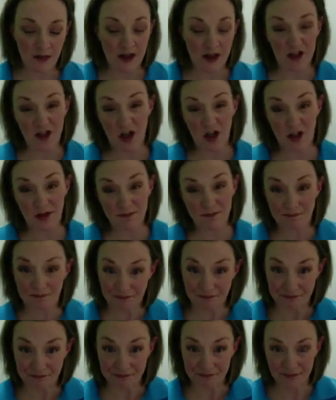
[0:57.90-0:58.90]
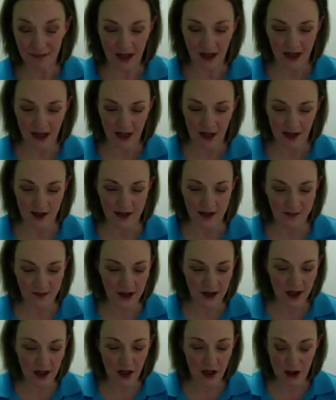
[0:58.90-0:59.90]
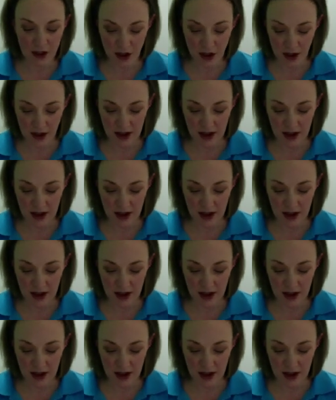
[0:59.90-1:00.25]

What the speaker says: So here goes. So